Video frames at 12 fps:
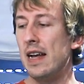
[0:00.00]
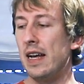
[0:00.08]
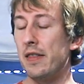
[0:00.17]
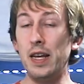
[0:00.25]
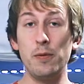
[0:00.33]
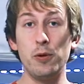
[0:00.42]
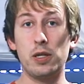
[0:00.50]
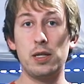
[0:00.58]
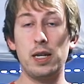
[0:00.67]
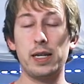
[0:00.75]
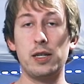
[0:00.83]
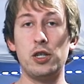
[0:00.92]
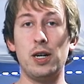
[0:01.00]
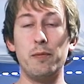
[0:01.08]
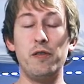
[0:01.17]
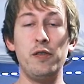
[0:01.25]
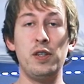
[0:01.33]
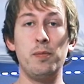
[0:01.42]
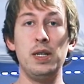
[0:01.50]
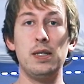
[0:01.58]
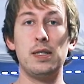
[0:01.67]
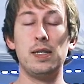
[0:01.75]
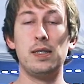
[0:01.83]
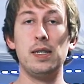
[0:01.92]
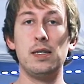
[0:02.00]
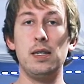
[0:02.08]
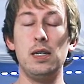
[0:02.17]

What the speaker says: And that worked like a charm, 15 minutes at 60